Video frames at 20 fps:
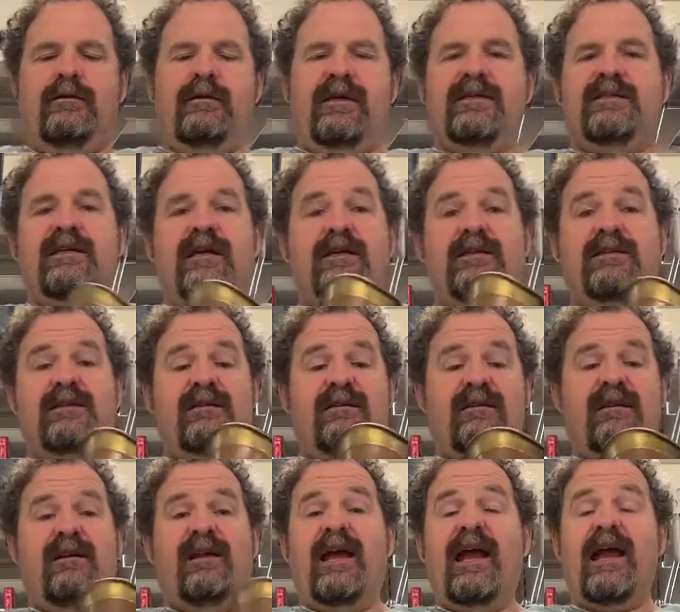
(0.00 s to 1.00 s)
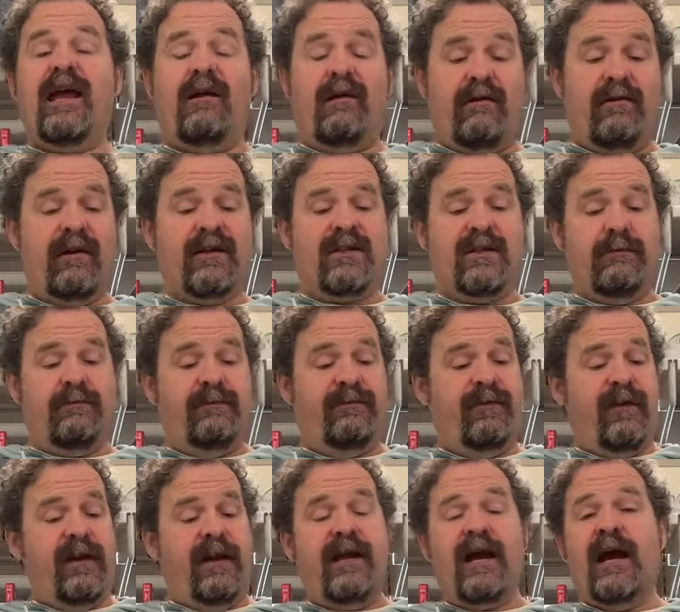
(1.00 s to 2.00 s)
These things are actually
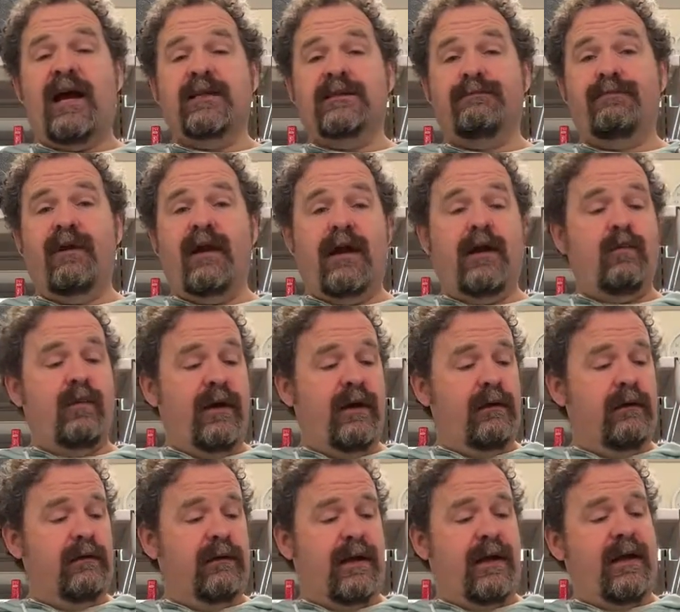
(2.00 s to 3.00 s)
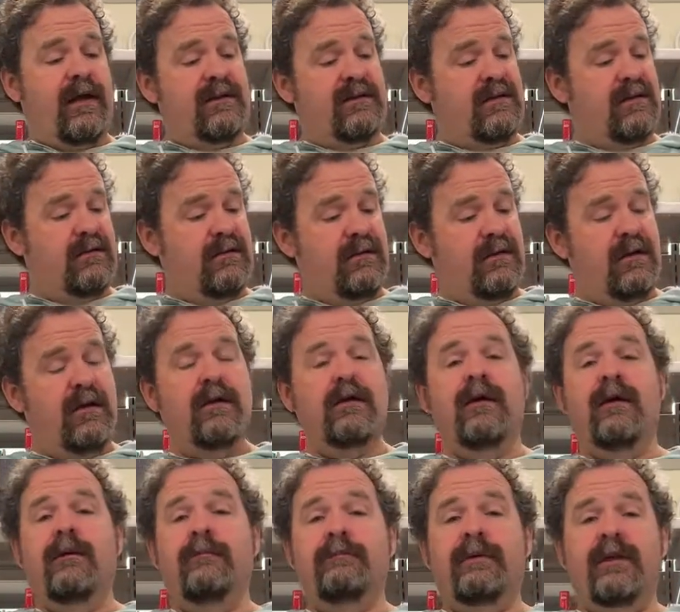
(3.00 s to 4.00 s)
fairly hard to play well, and
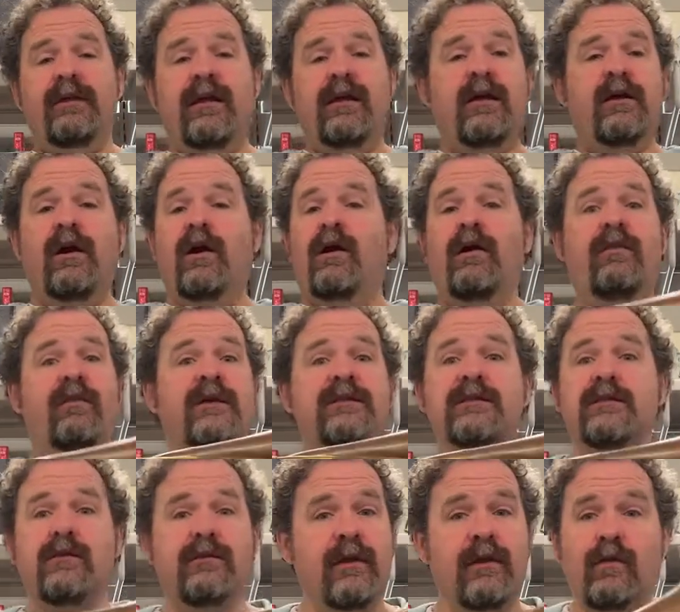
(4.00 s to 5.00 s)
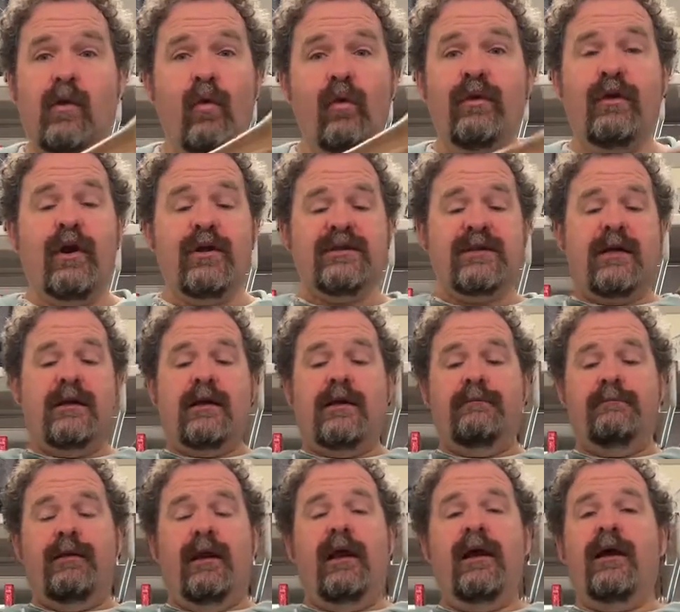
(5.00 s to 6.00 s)
but there you go. That's that, all the notes that you
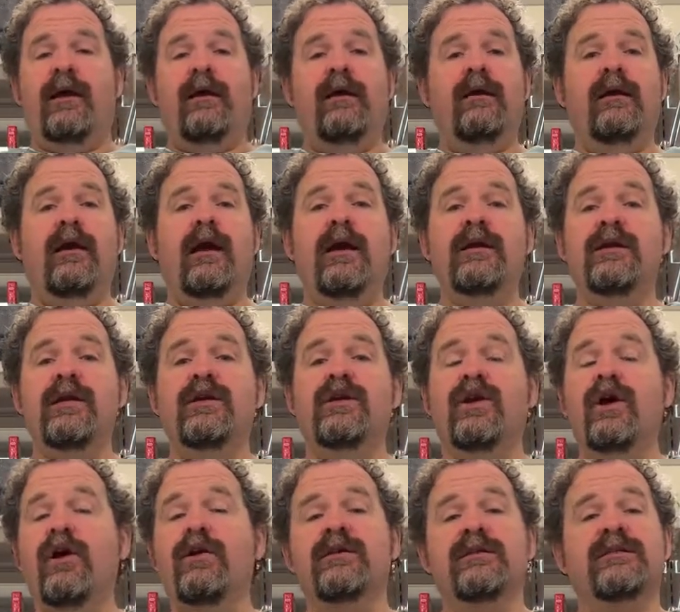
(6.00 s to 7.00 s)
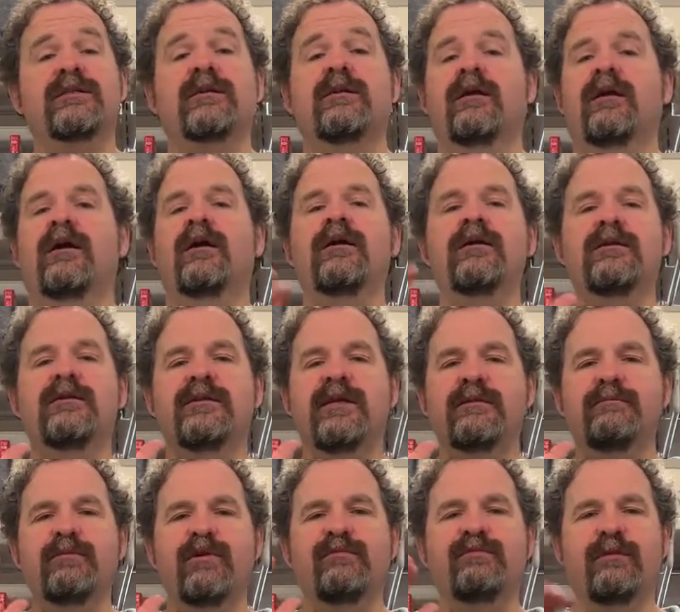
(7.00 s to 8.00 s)
can play. And you, you notice,
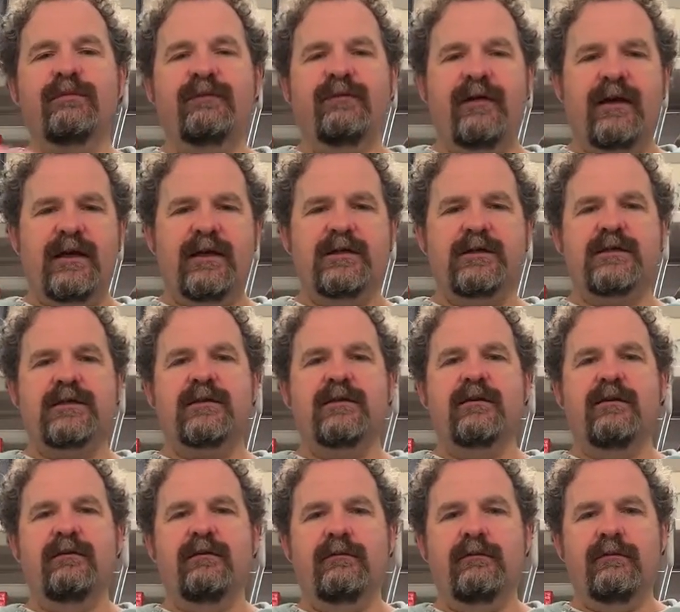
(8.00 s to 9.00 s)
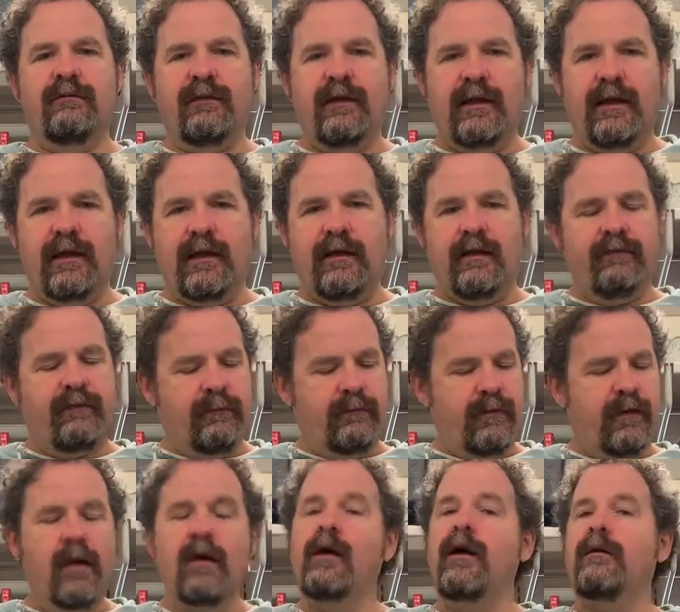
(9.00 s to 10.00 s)
didn't move my fingers for any of them.
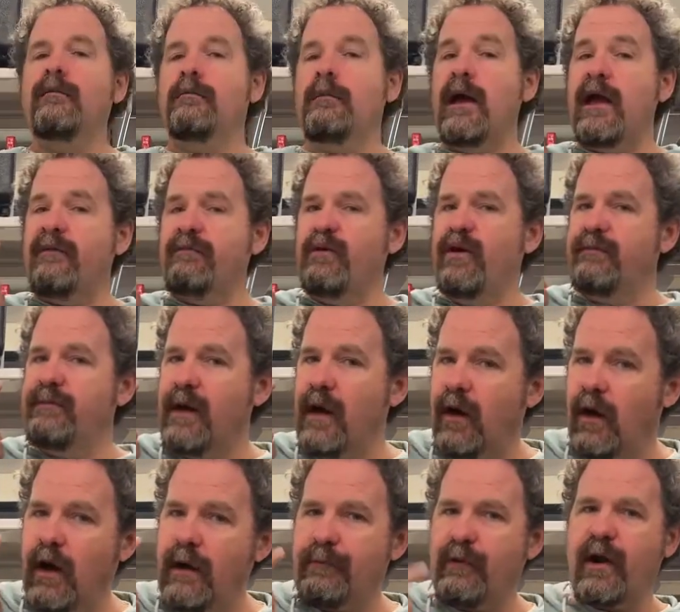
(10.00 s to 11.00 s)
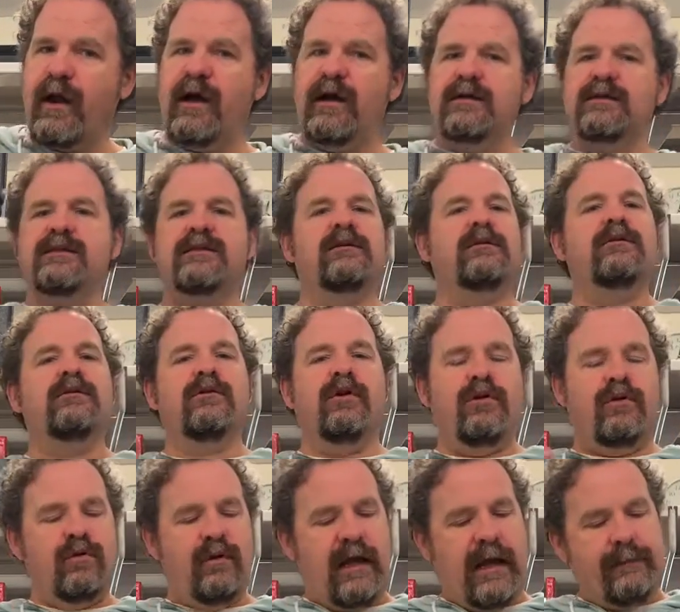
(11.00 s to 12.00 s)
May have moved my eyebrows, not
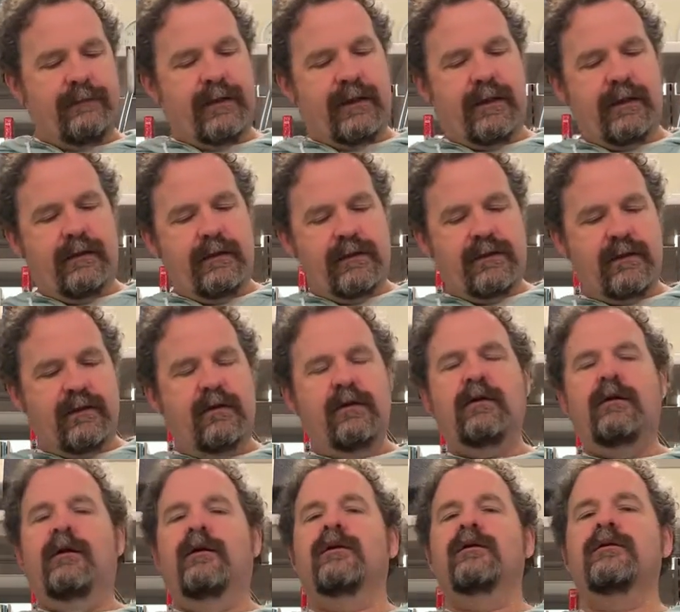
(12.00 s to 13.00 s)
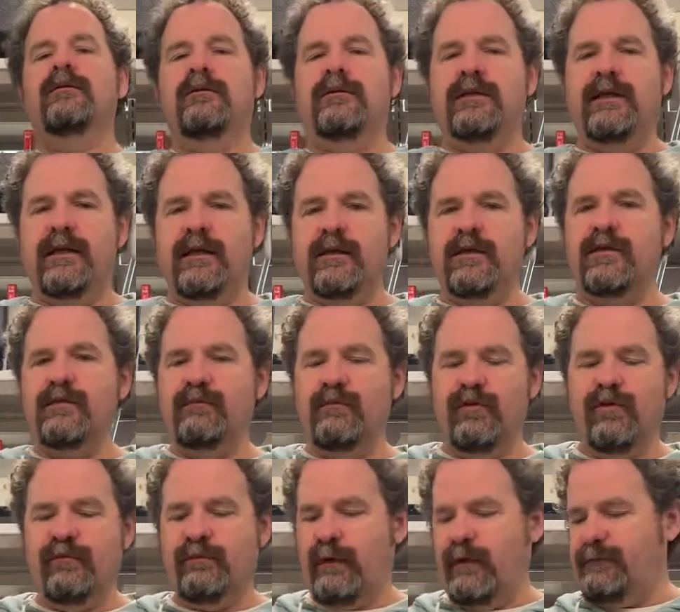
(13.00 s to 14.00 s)
a good habit to get into. Didn't
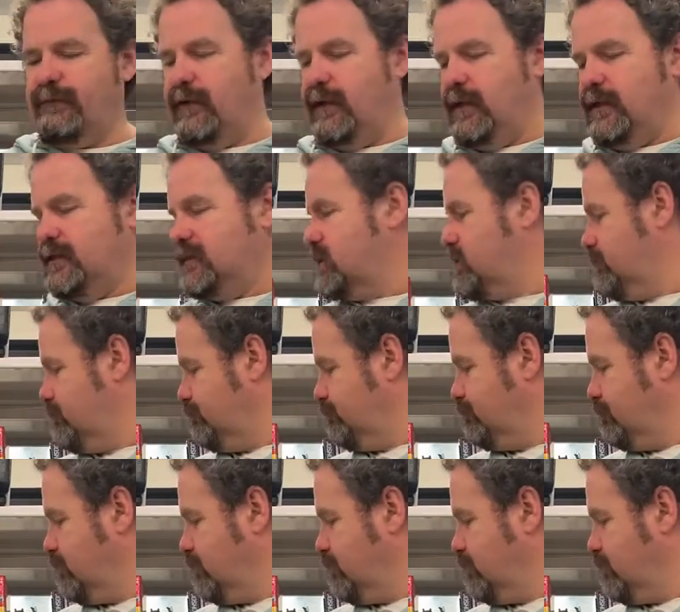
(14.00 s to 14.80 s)
move my fingers.